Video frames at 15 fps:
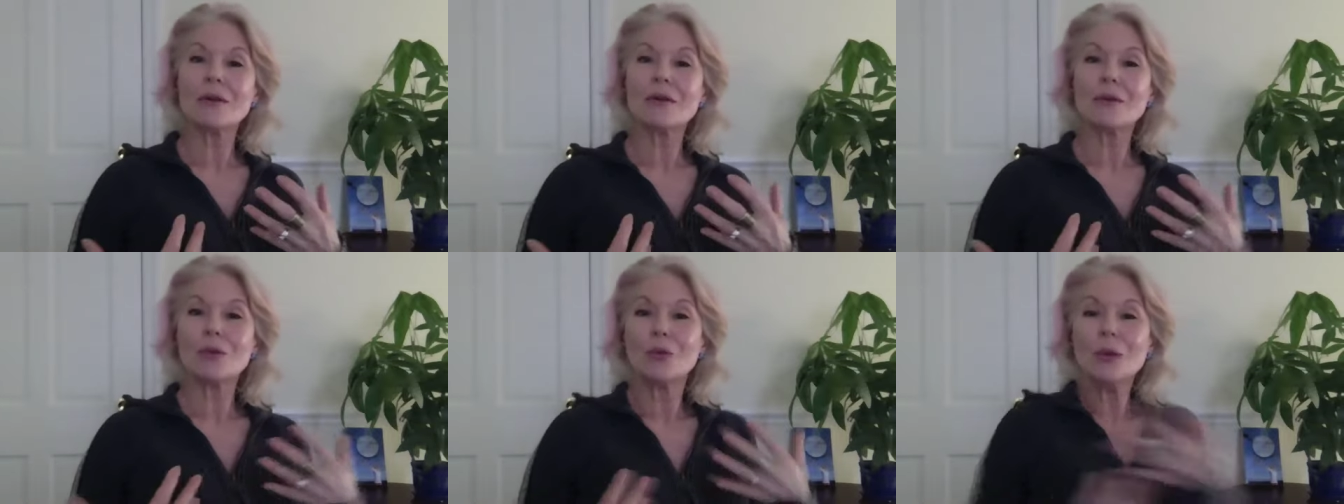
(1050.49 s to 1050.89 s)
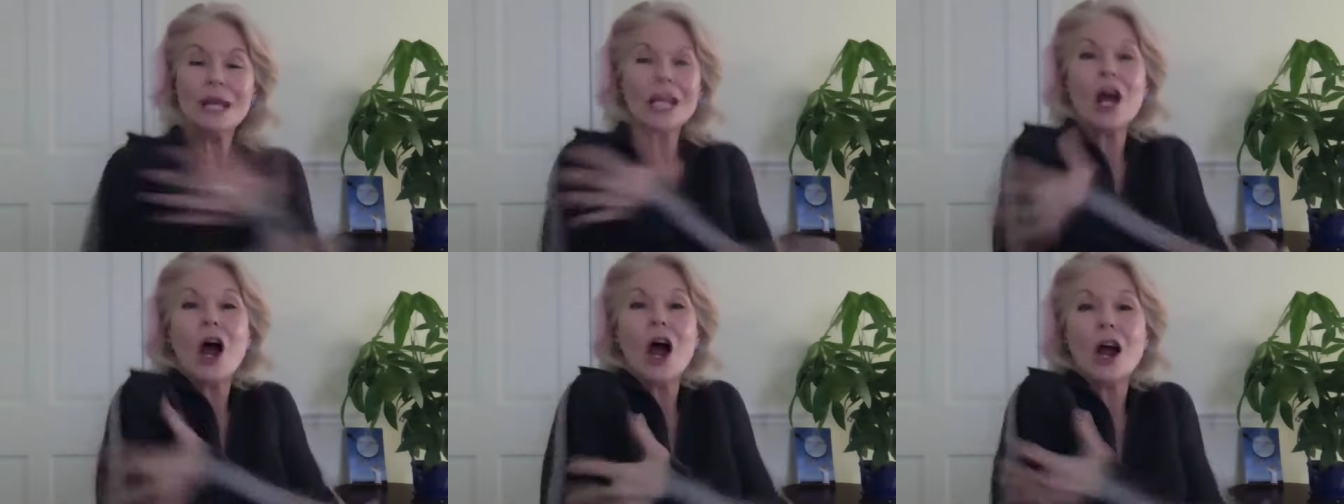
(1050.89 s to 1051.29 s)
we
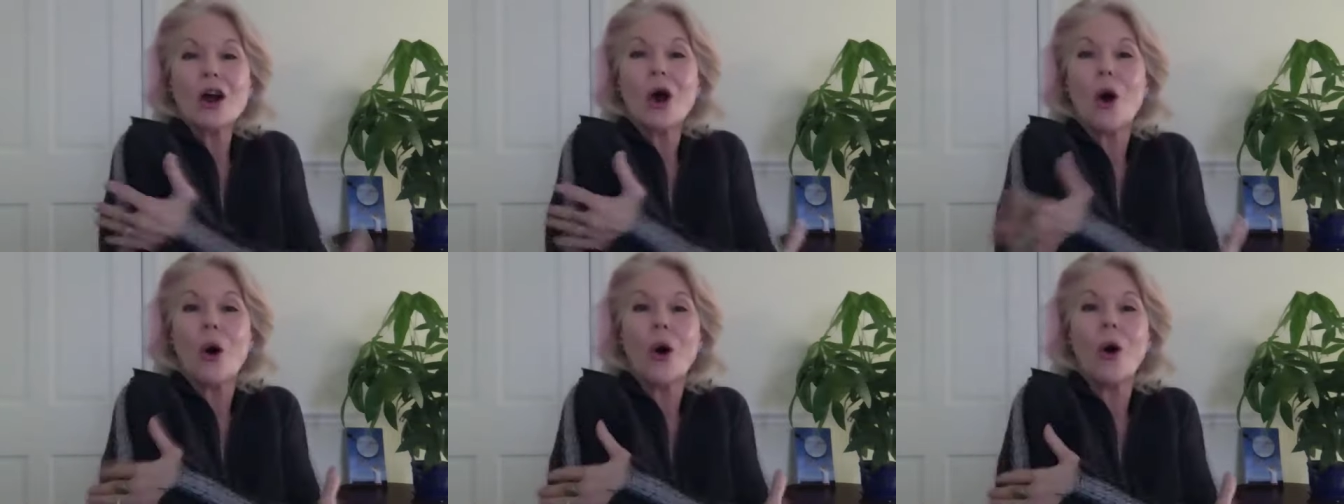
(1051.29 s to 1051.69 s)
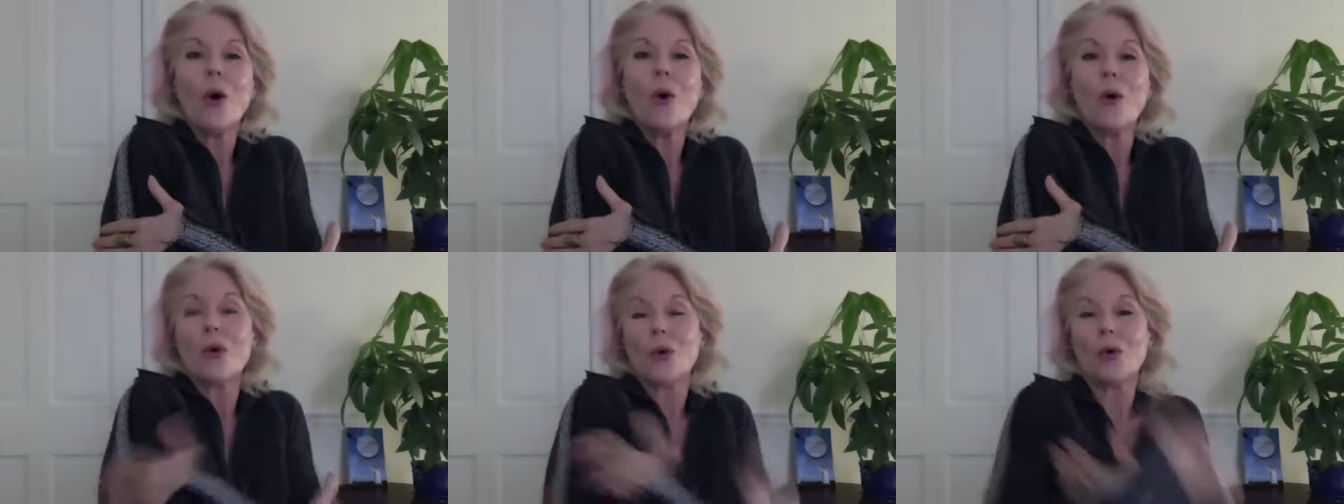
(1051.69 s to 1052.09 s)
are
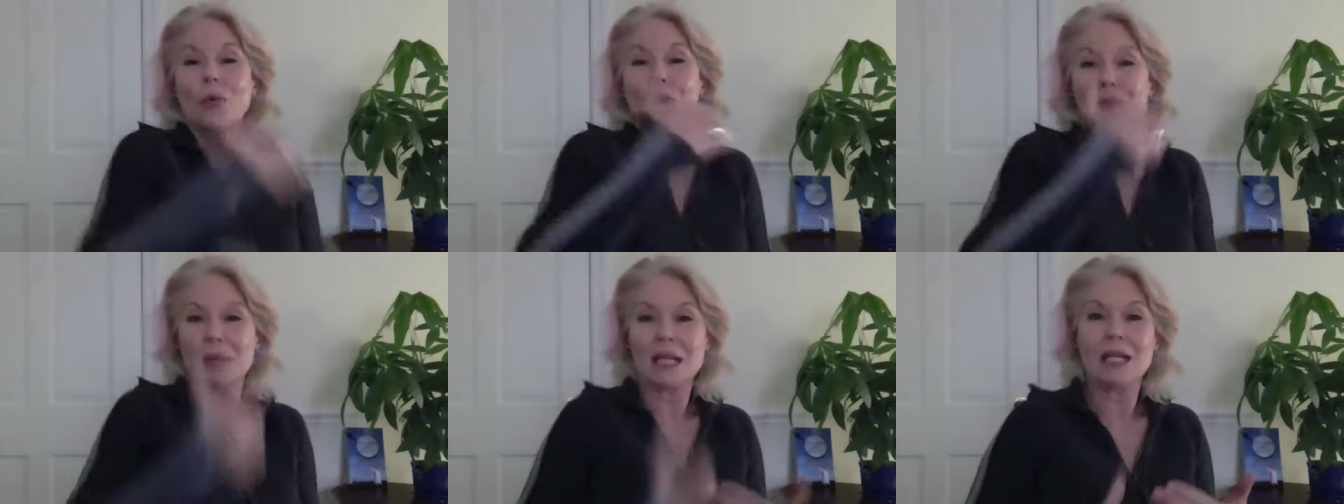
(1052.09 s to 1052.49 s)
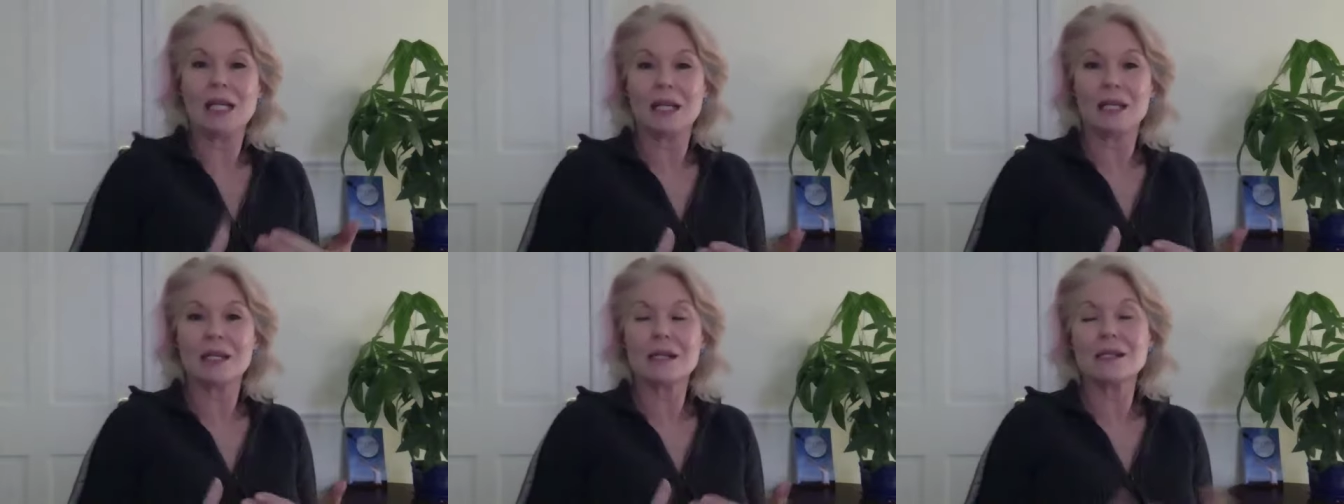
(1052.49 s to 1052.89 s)
whole
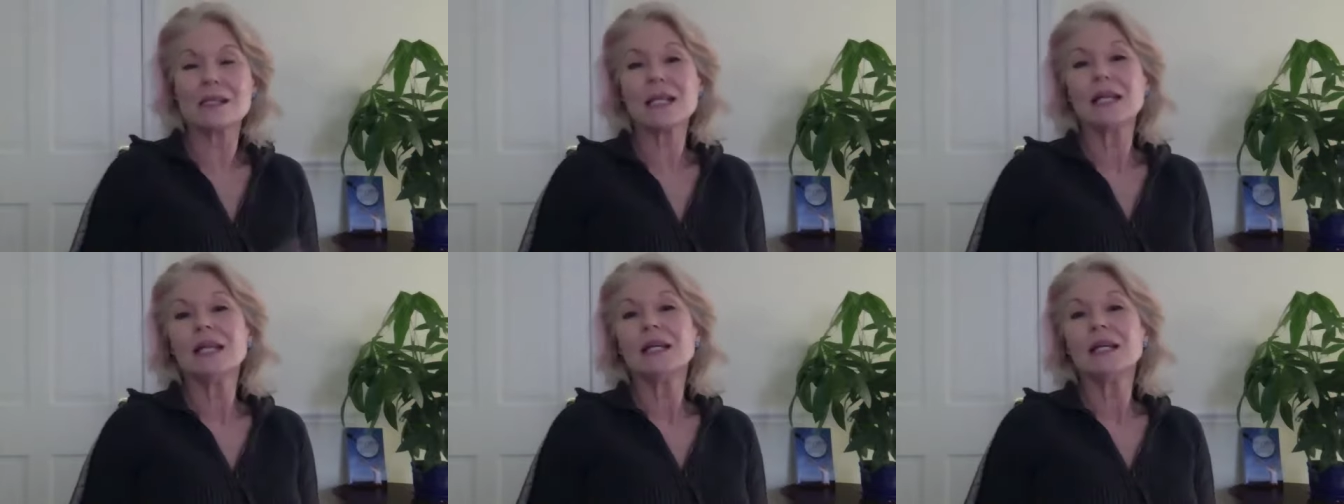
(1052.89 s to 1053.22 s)
beings.